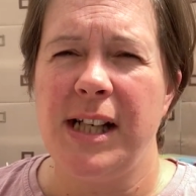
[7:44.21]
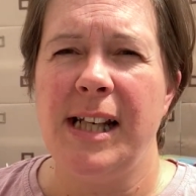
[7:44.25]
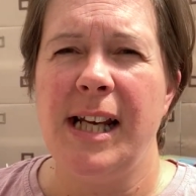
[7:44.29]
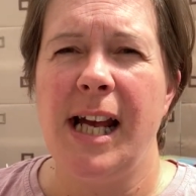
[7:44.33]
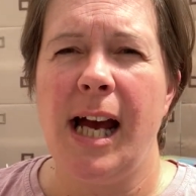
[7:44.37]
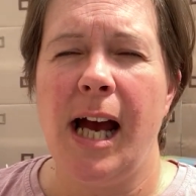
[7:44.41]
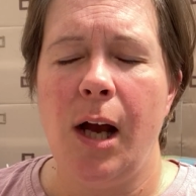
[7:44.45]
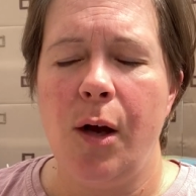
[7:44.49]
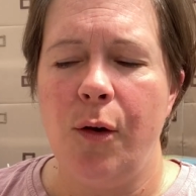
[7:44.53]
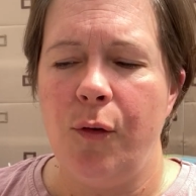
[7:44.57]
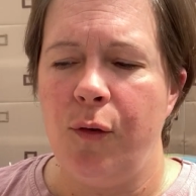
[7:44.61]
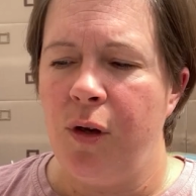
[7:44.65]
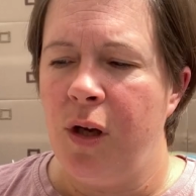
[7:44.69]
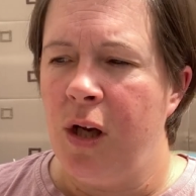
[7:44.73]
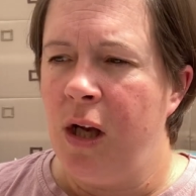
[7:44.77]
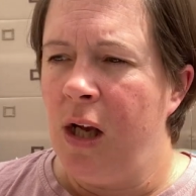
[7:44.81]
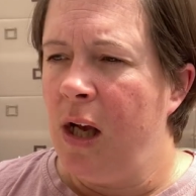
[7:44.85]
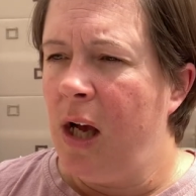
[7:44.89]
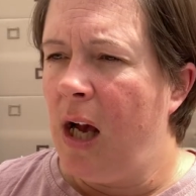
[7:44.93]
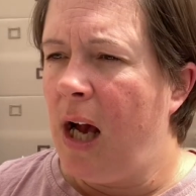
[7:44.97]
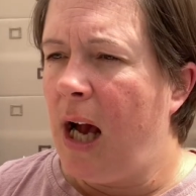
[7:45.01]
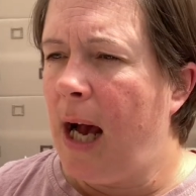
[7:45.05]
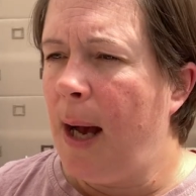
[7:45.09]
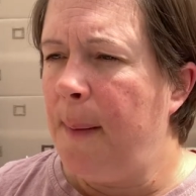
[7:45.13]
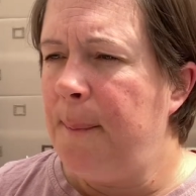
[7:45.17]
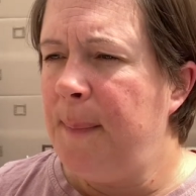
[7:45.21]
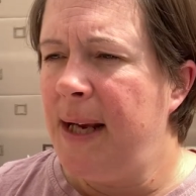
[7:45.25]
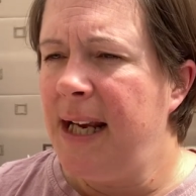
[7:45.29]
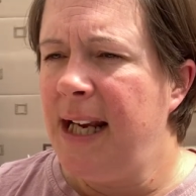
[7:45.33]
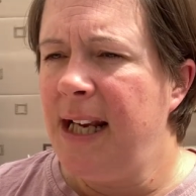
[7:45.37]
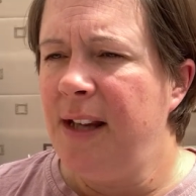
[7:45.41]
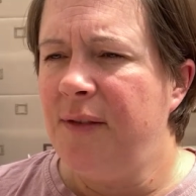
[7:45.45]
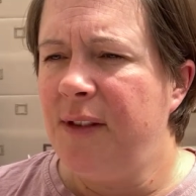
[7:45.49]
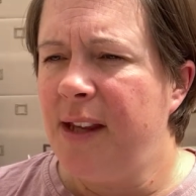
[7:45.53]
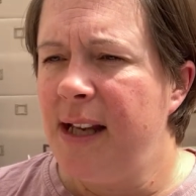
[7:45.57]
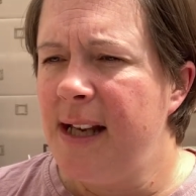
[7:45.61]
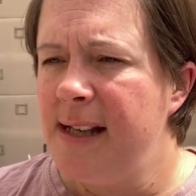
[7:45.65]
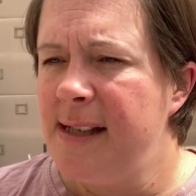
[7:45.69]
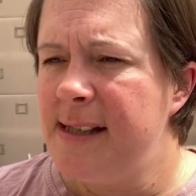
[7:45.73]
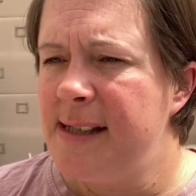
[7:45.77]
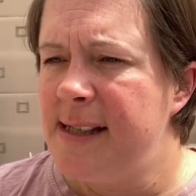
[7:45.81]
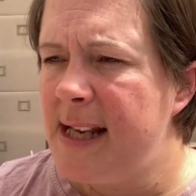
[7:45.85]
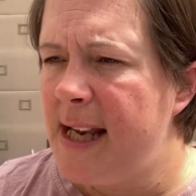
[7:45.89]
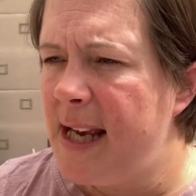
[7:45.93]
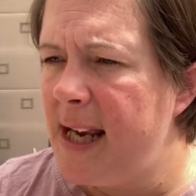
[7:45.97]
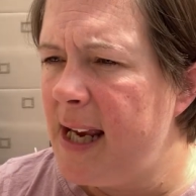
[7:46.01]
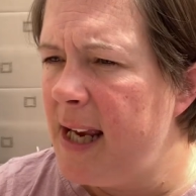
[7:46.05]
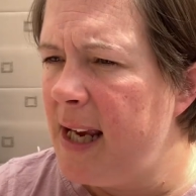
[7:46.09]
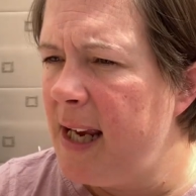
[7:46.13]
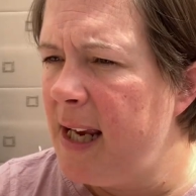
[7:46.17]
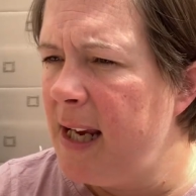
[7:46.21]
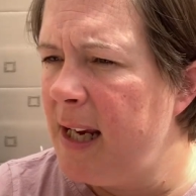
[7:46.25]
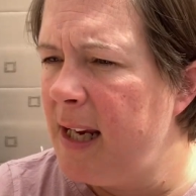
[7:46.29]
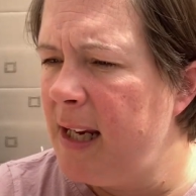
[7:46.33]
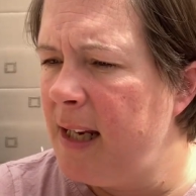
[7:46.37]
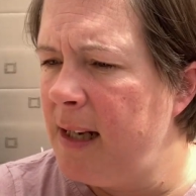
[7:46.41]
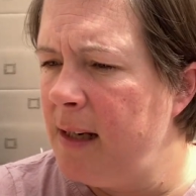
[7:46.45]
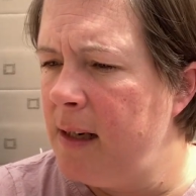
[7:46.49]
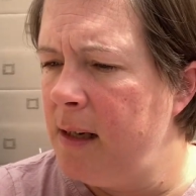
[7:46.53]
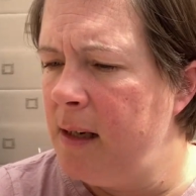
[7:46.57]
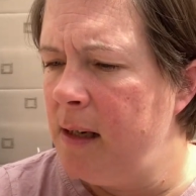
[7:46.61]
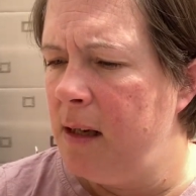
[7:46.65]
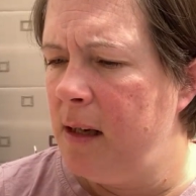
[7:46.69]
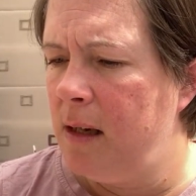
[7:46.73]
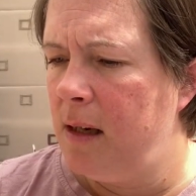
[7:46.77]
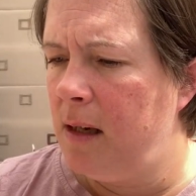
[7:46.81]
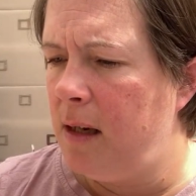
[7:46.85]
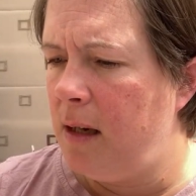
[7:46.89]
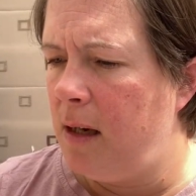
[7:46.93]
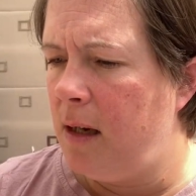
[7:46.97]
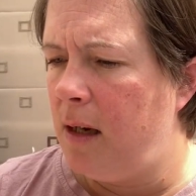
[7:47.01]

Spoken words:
Now, I made this in,